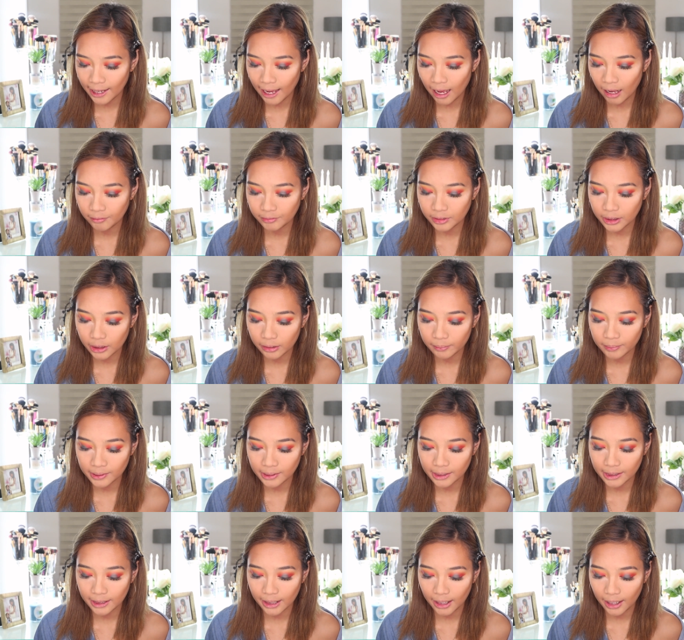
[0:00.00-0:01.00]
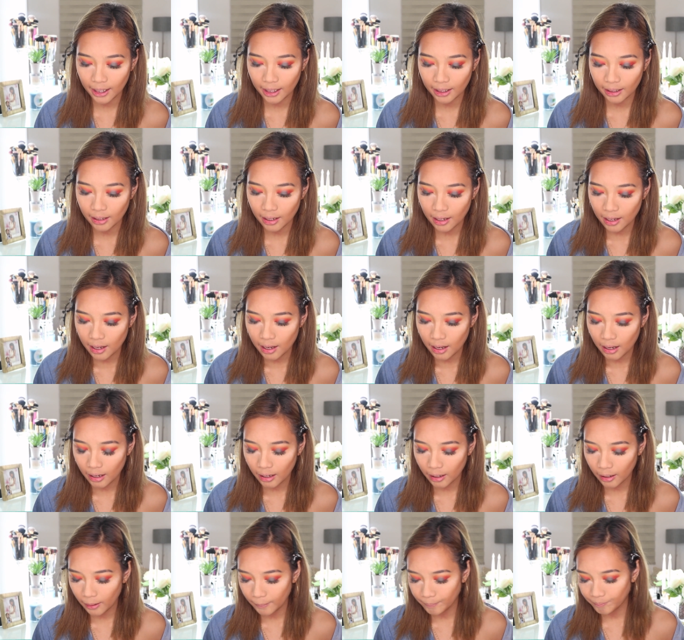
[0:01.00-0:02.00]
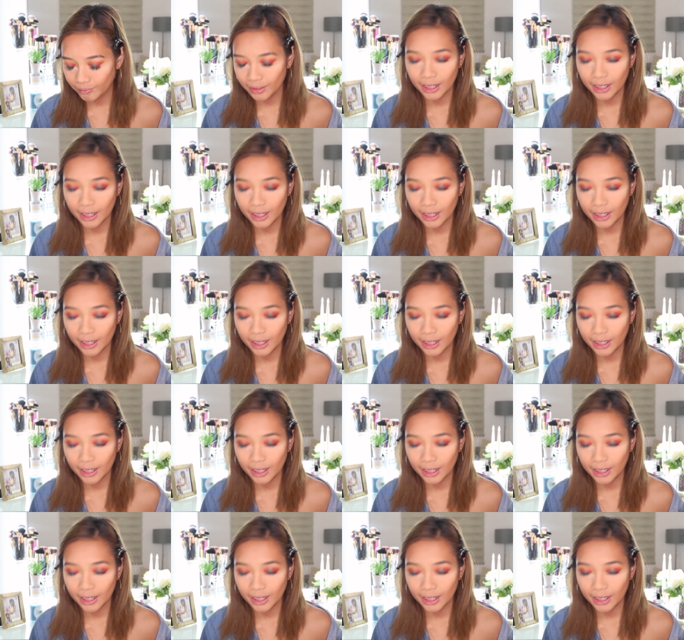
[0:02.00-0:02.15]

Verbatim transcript: have the Urban Decay um,